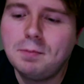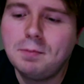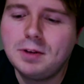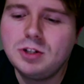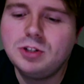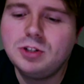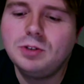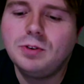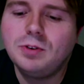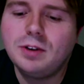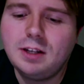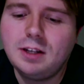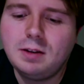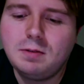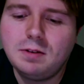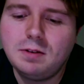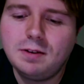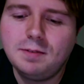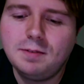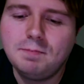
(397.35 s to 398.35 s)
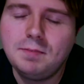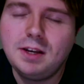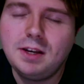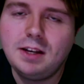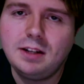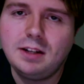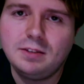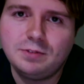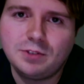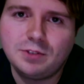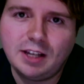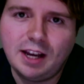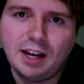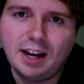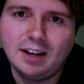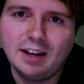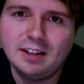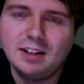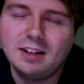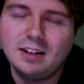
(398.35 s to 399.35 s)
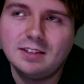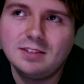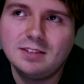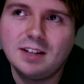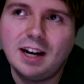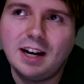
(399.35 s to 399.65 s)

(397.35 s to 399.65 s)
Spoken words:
majority mean for Canada?